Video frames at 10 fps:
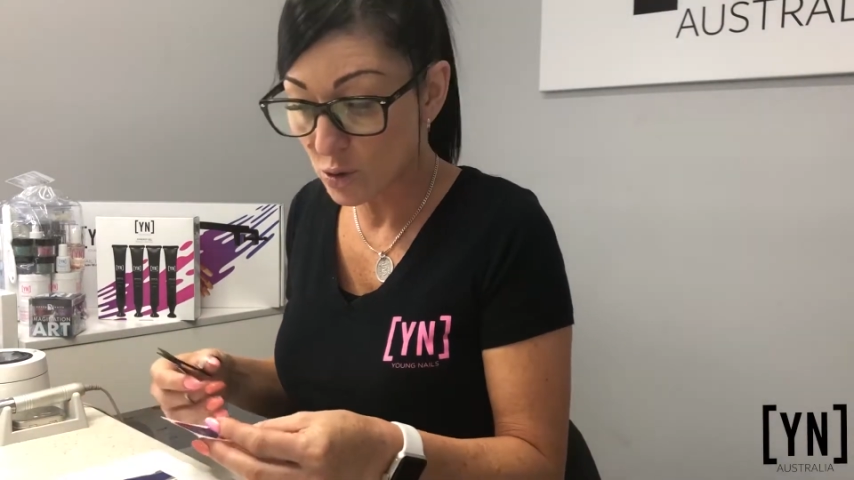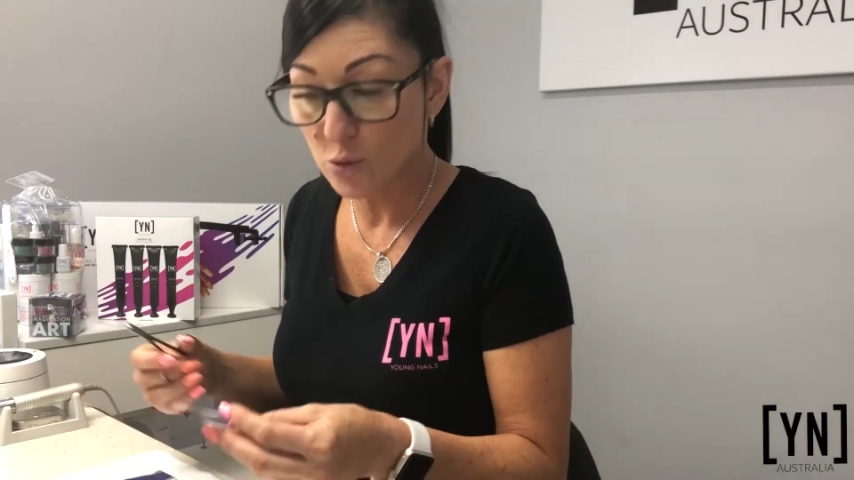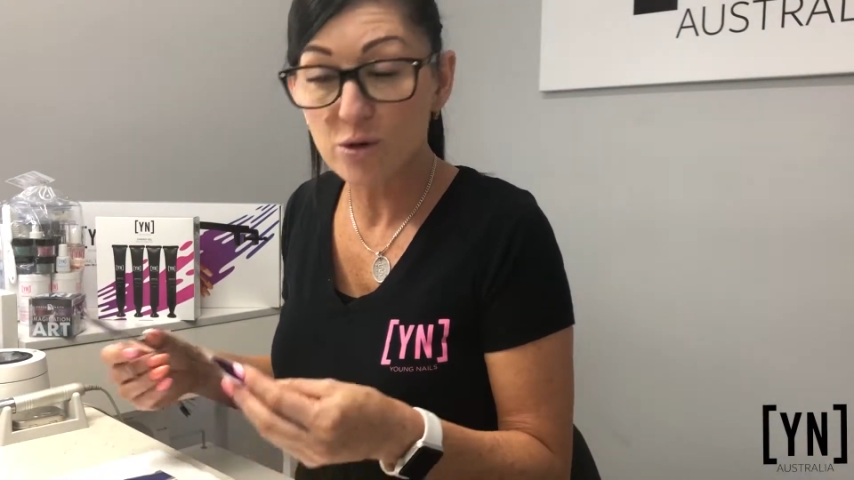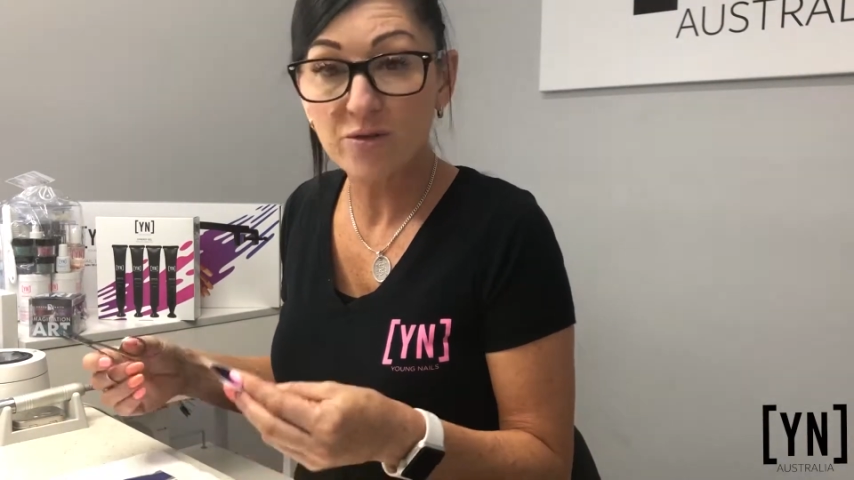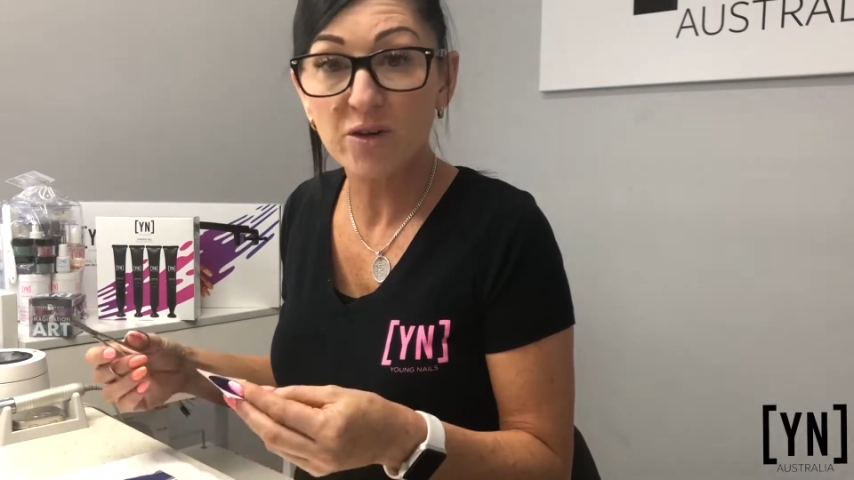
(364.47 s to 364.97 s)

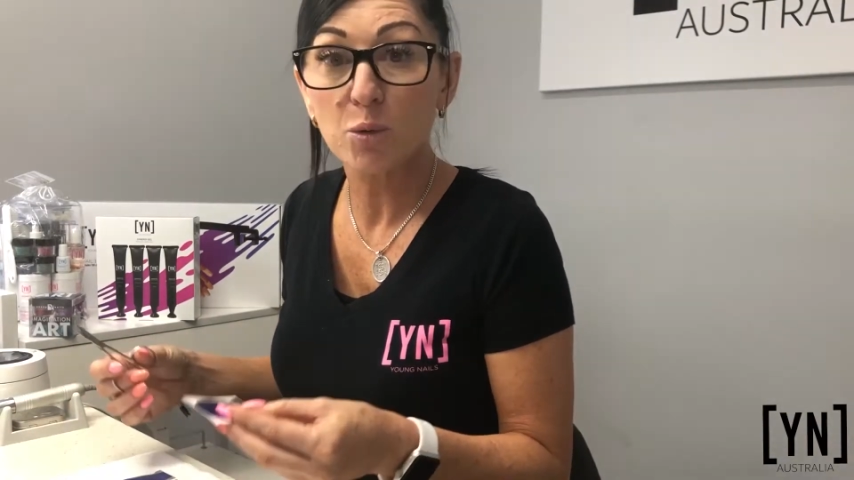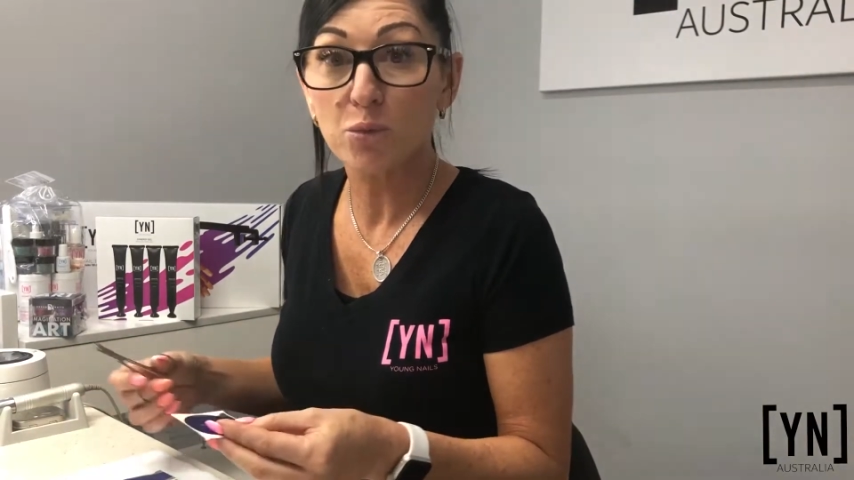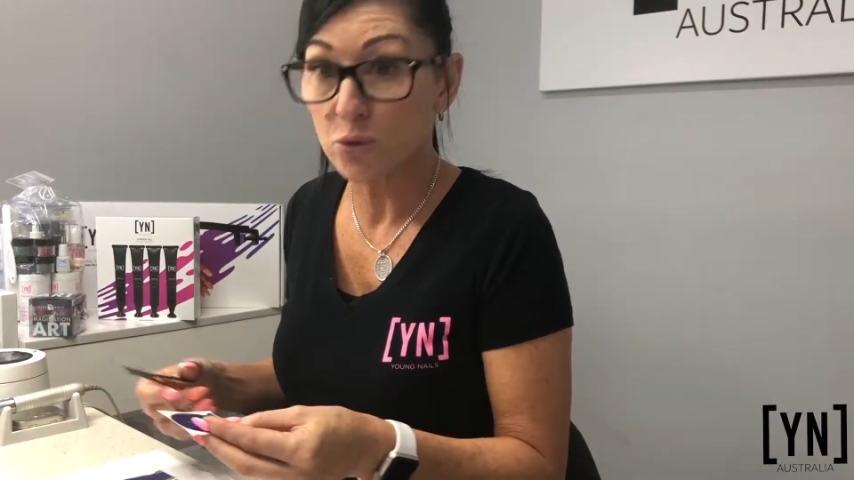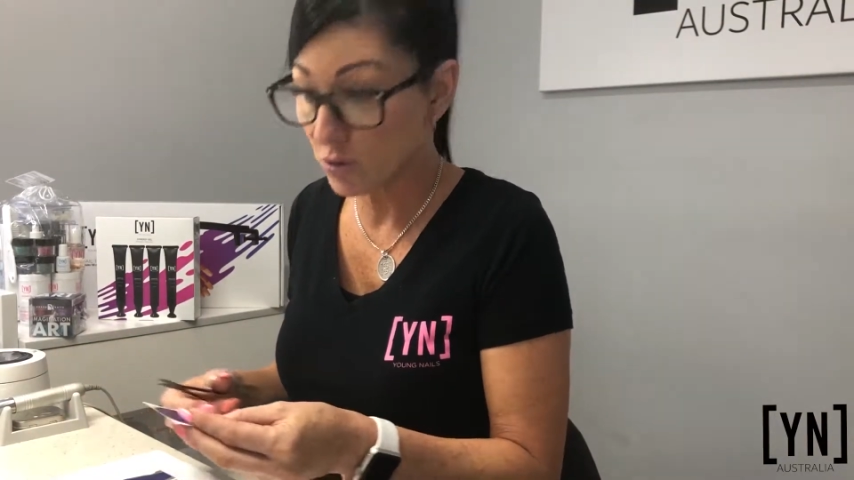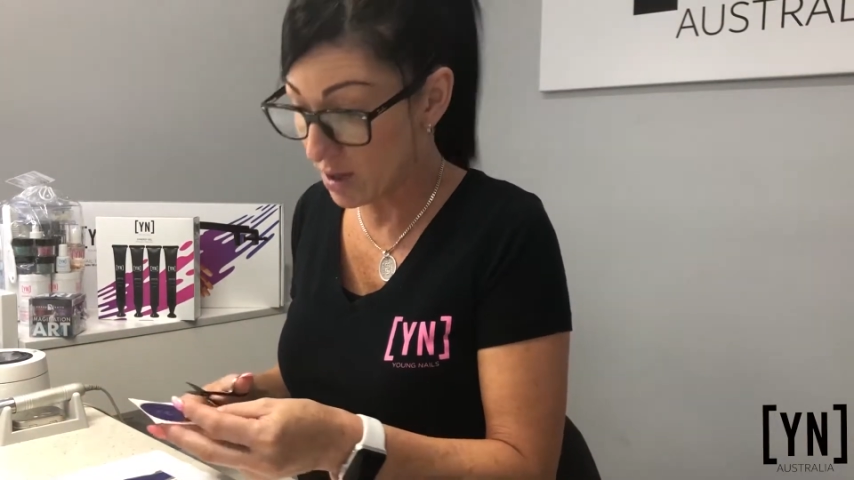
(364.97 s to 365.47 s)
or to fit a
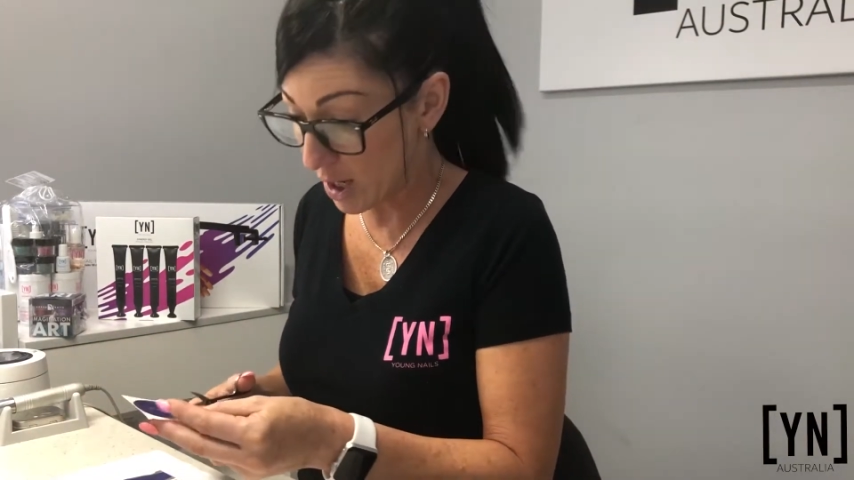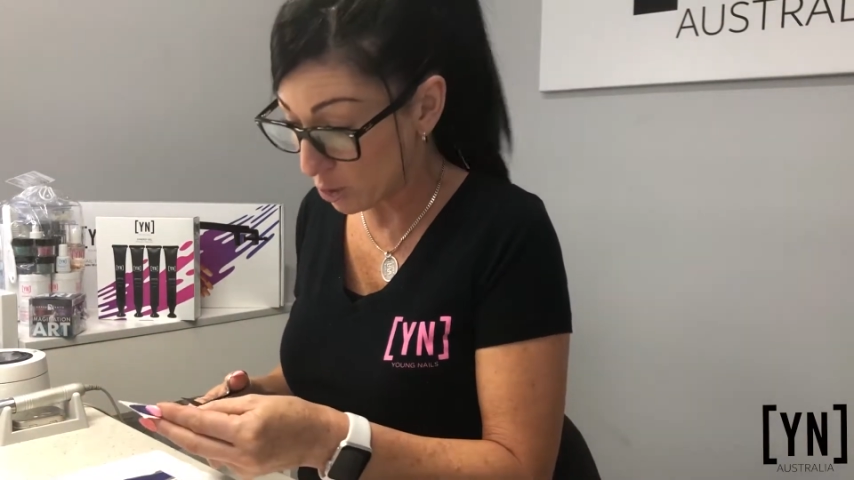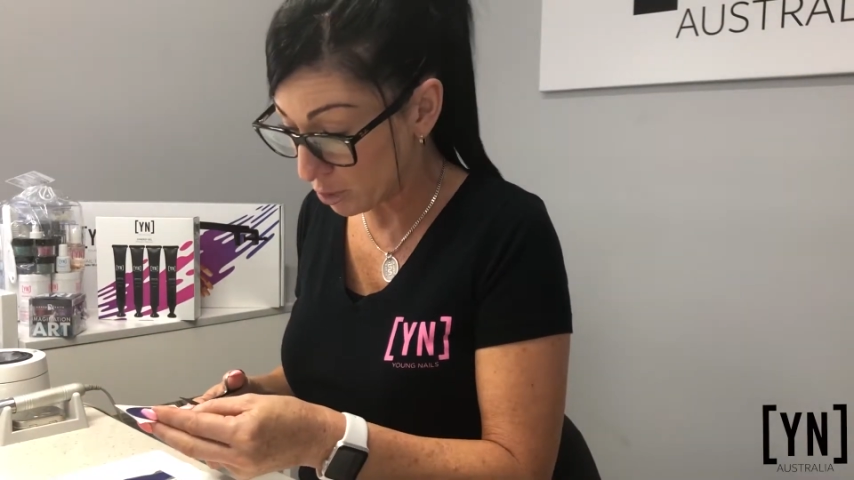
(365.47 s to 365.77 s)
broad nail